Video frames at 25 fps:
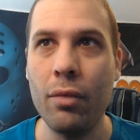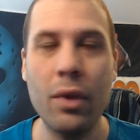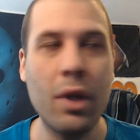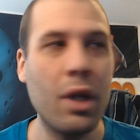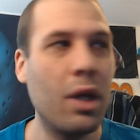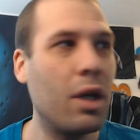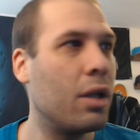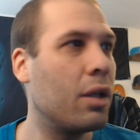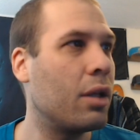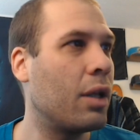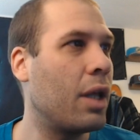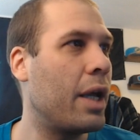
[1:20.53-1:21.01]

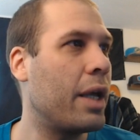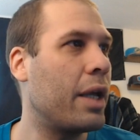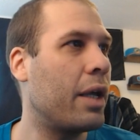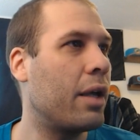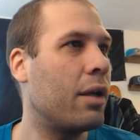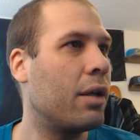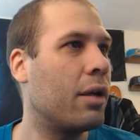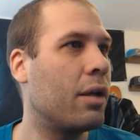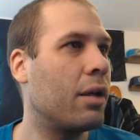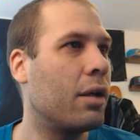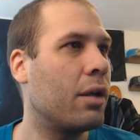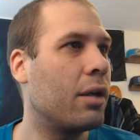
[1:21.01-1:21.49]
like,
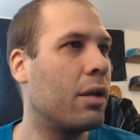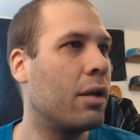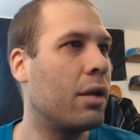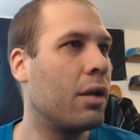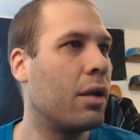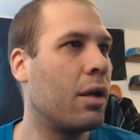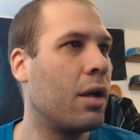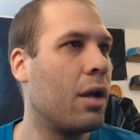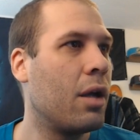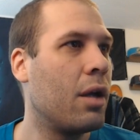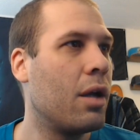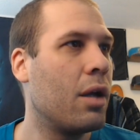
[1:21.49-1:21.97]

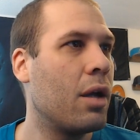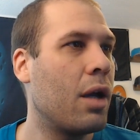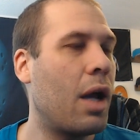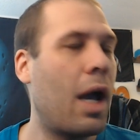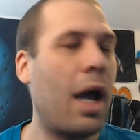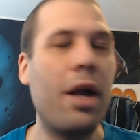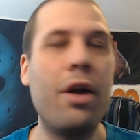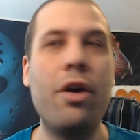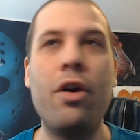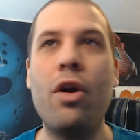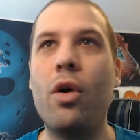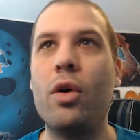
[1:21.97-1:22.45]

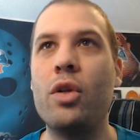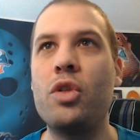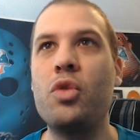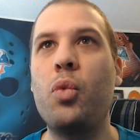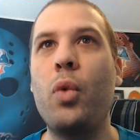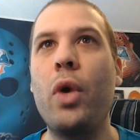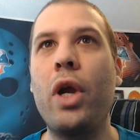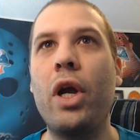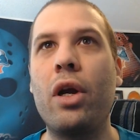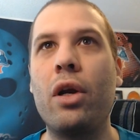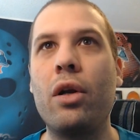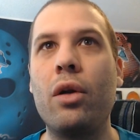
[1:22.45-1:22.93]
I don't know, it's
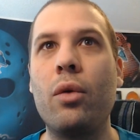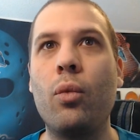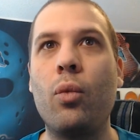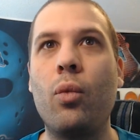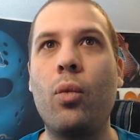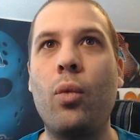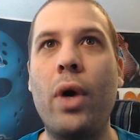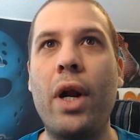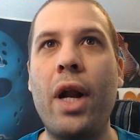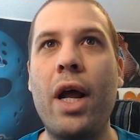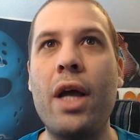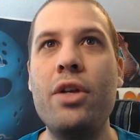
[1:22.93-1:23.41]

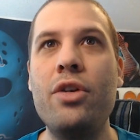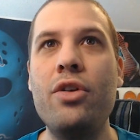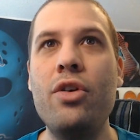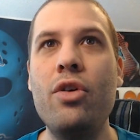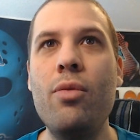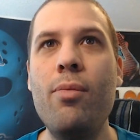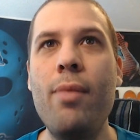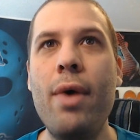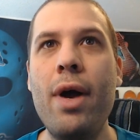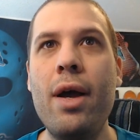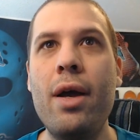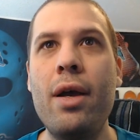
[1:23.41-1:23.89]
weird. When I
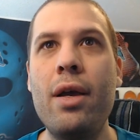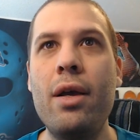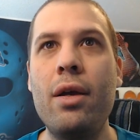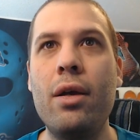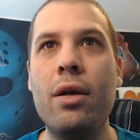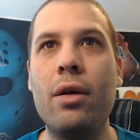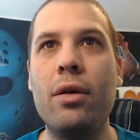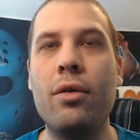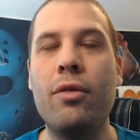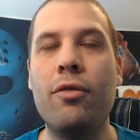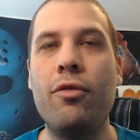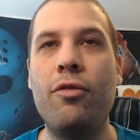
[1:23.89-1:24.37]
do my
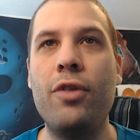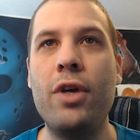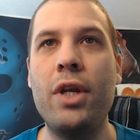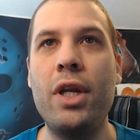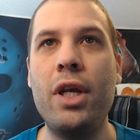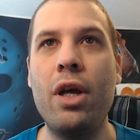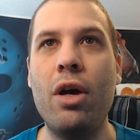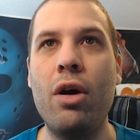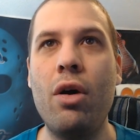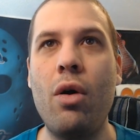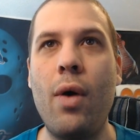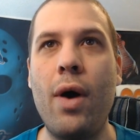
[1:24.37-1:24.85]

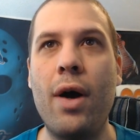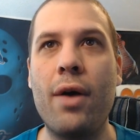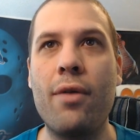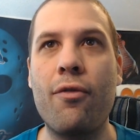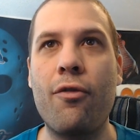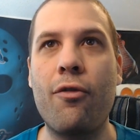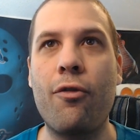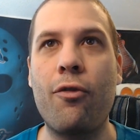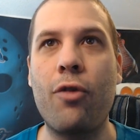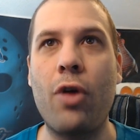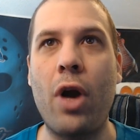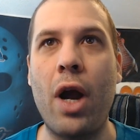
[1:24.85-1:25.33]
video on
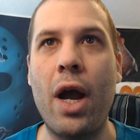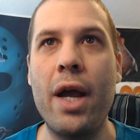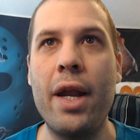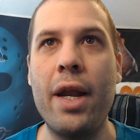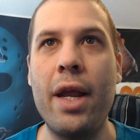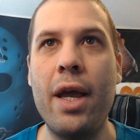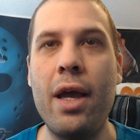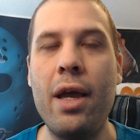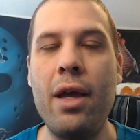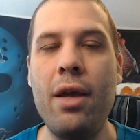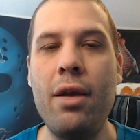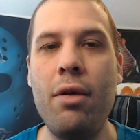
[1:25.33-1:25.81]

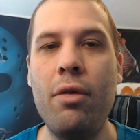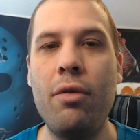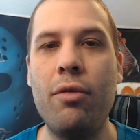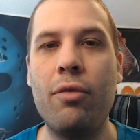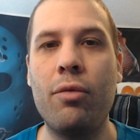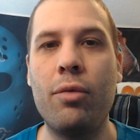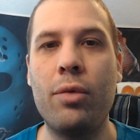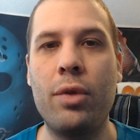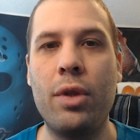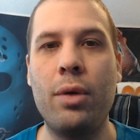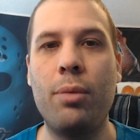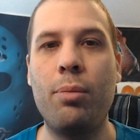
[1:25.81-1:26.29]
Friday,
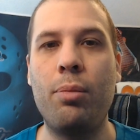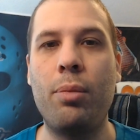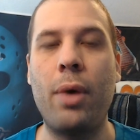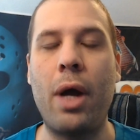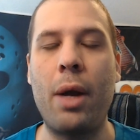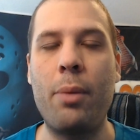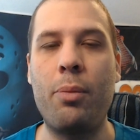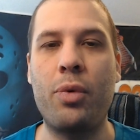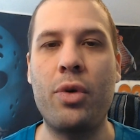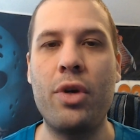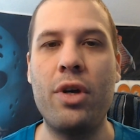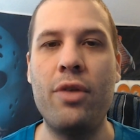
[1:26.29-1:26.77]

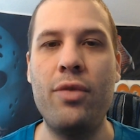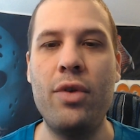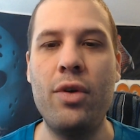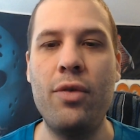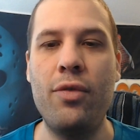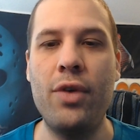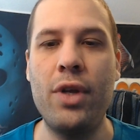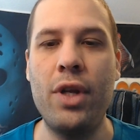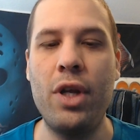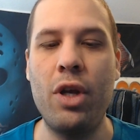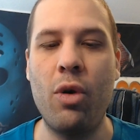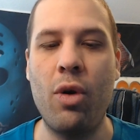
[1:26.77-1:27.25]
my preview
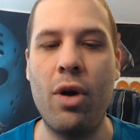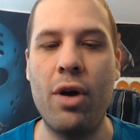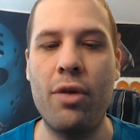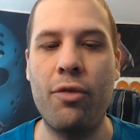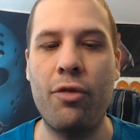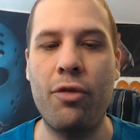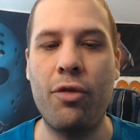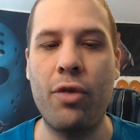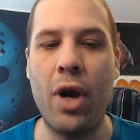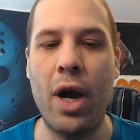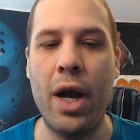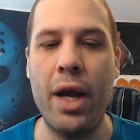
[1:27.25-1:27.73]
video on
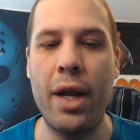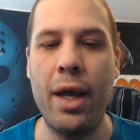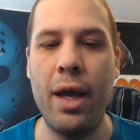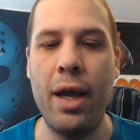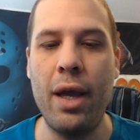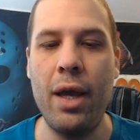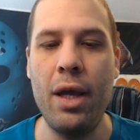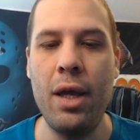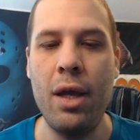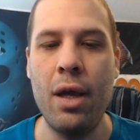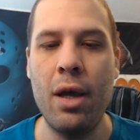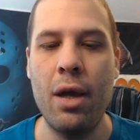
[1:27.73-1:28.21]
Friday,